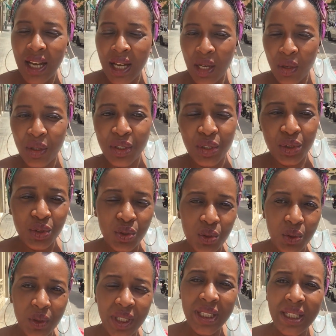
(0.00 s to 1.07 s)
How are you
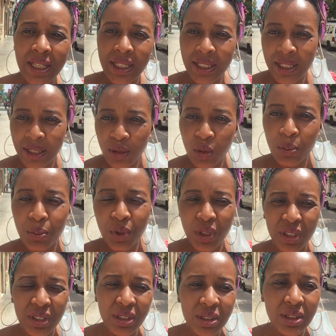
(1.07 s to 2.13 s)
doing? I hope
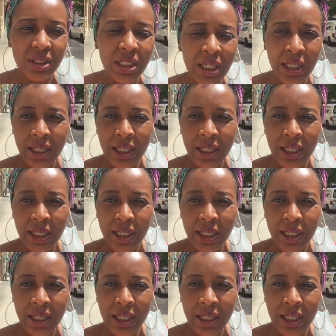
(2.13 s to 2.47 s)
you're good.